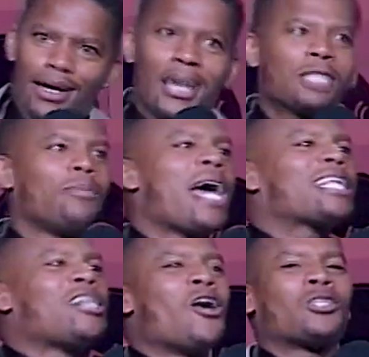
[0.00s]
Cause
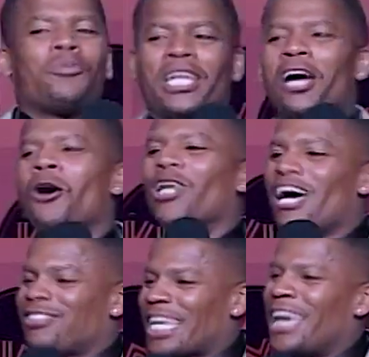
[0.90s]
black dogs spend their whole
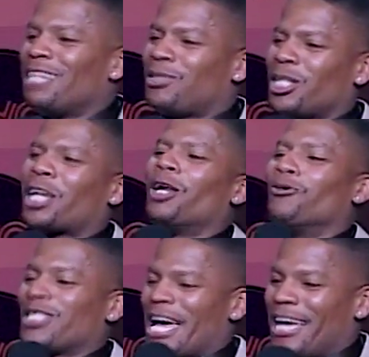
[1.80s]
life chained up to the
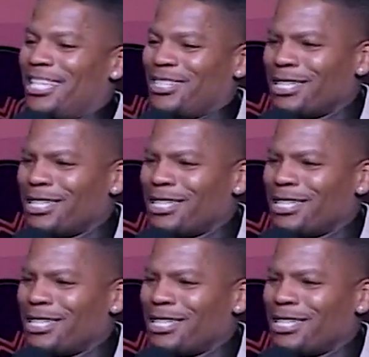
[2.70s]
clothesline.